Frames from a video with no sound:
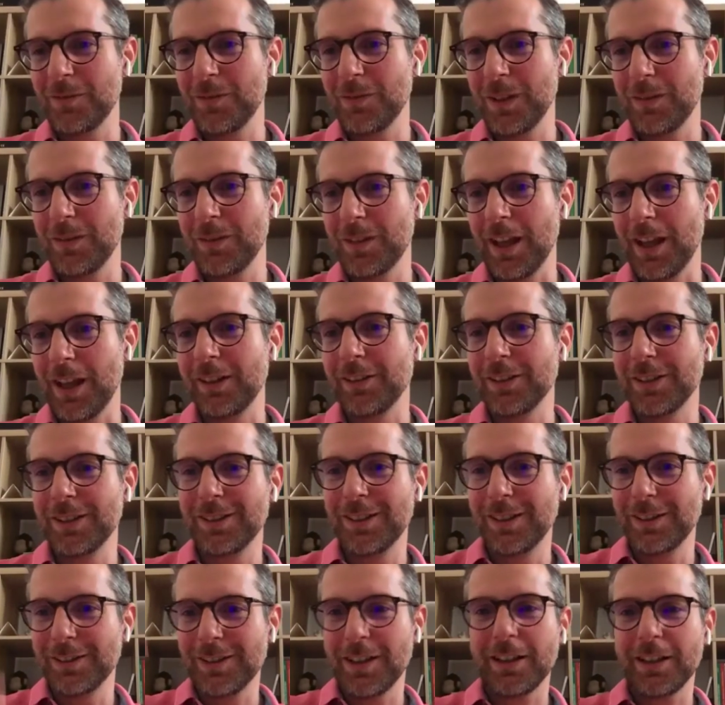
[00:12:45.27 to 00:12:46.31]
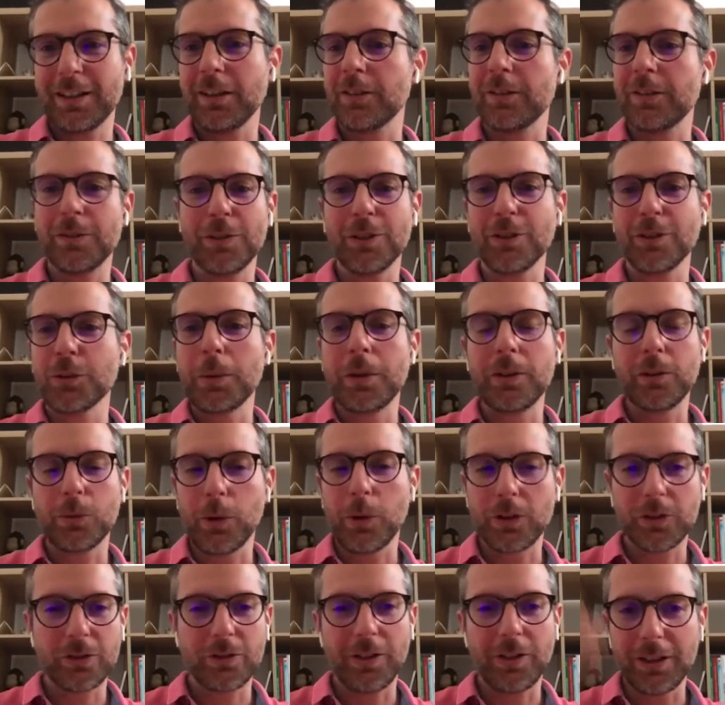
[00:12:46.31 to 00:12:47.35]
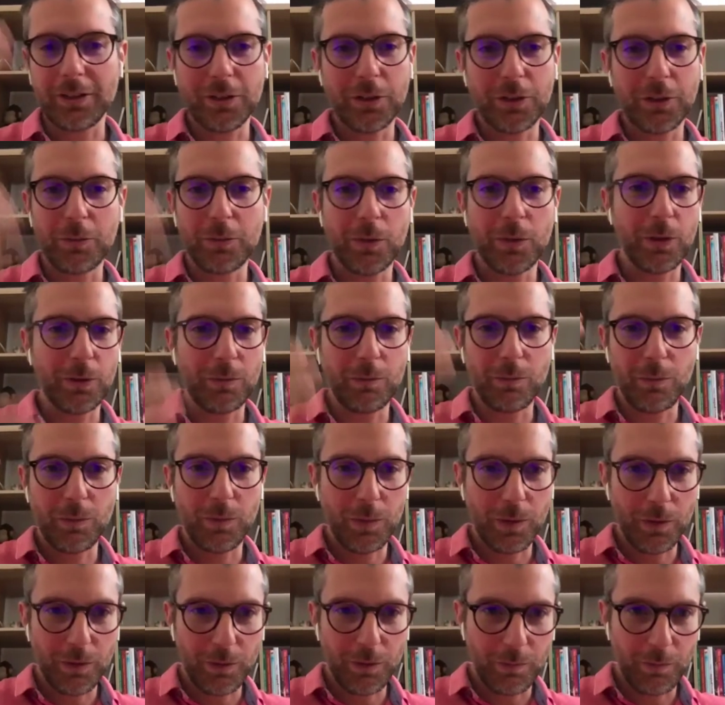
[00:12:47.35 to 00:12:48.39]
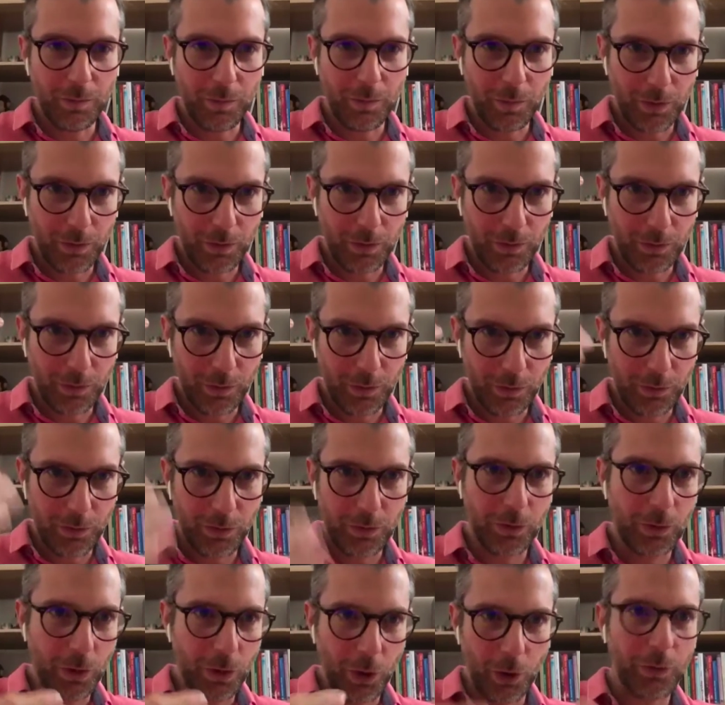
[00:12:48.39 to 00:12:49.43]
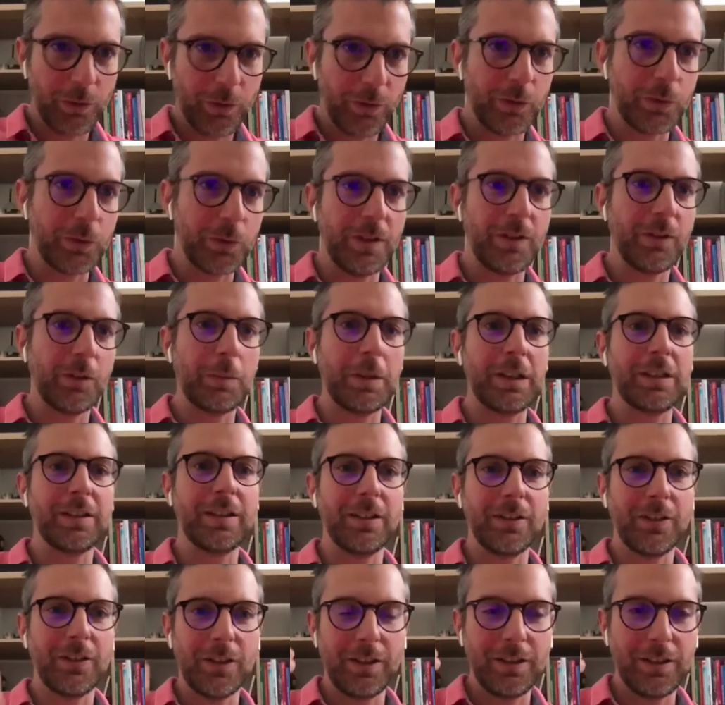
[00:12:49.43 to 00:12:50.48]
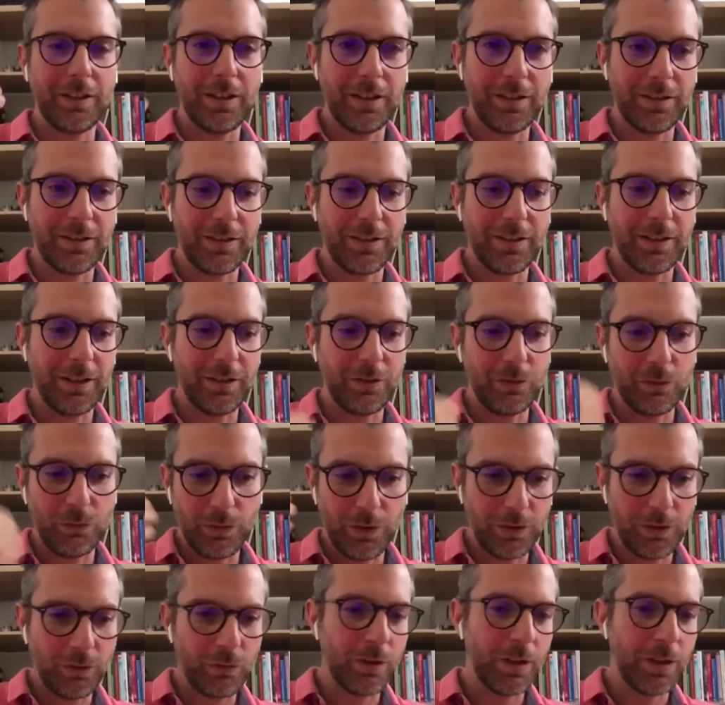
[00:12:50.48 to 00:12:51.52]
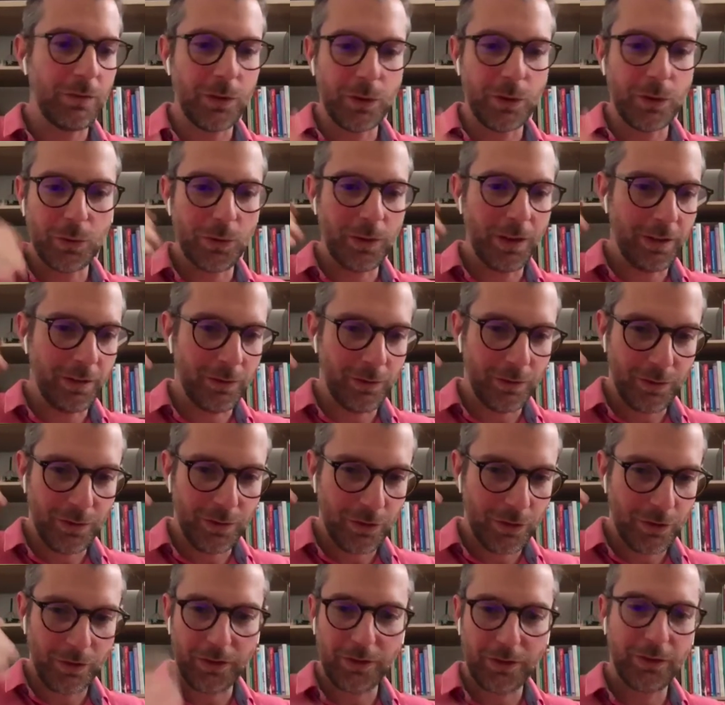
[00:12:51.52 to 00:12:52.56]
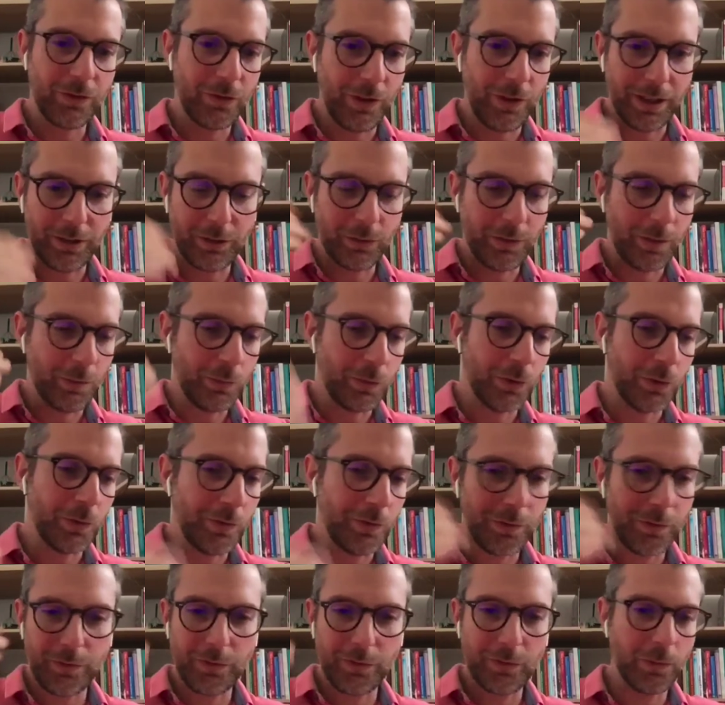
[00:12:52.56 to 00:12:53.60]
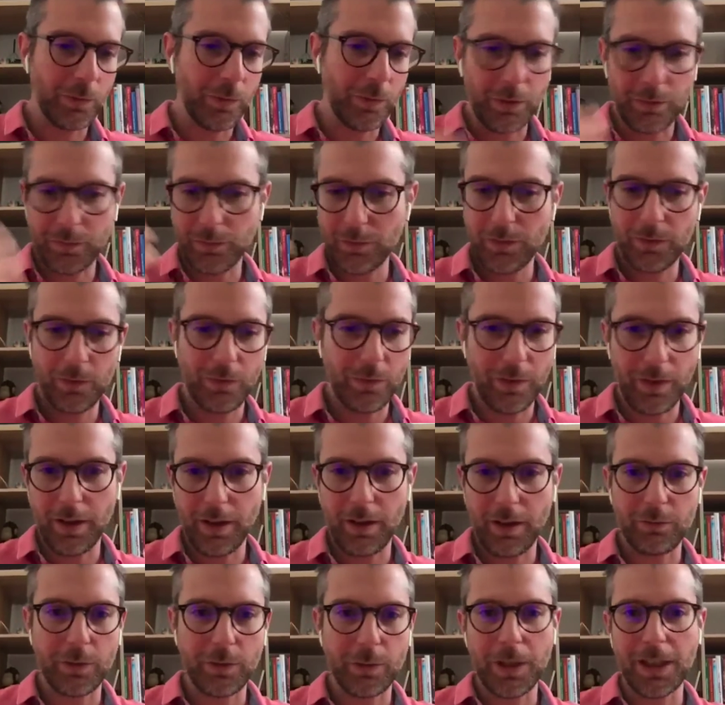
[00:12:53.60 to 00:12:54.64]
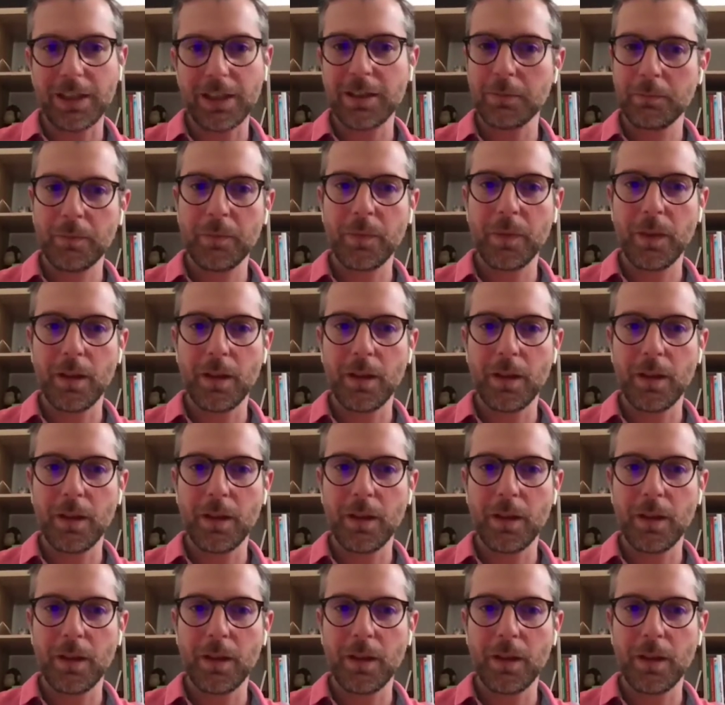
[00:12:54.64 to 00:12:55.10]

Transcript: it's like a Swiss watch, right? You go through these meetings and review and just try to improve every week. Yeah.